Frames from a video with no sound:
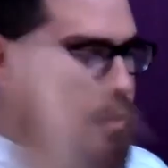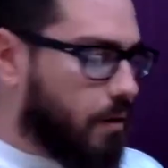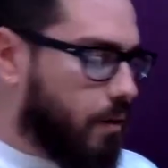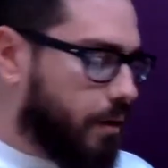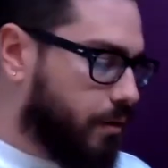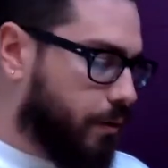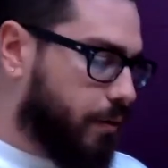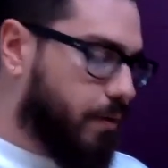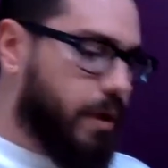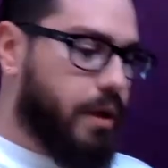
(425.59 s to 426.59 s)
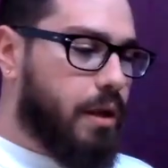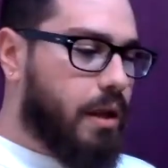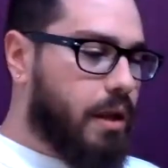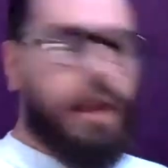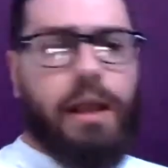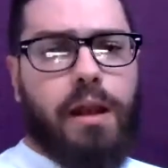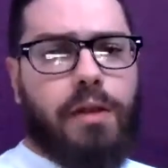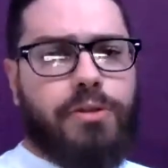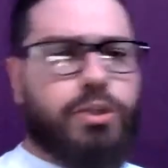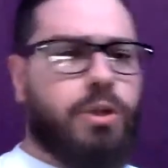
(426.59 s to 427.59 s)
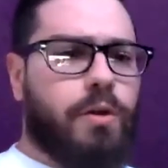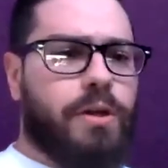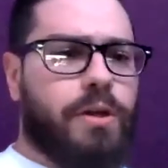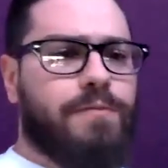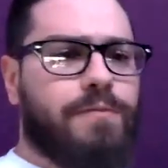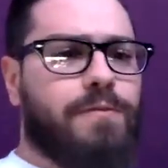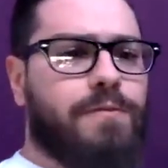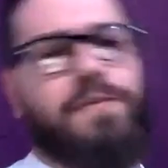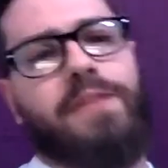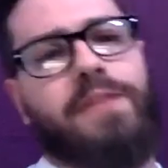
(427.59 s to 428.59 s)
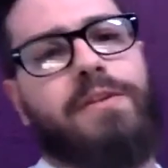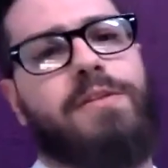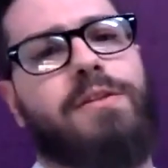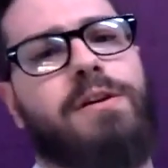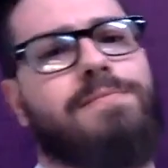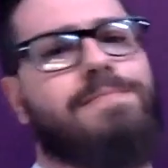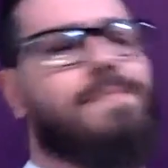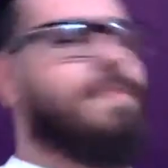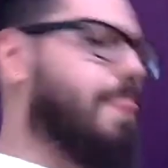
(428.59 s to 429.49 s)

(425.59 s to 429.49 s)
So I want to do 3. And again, I'll just show you the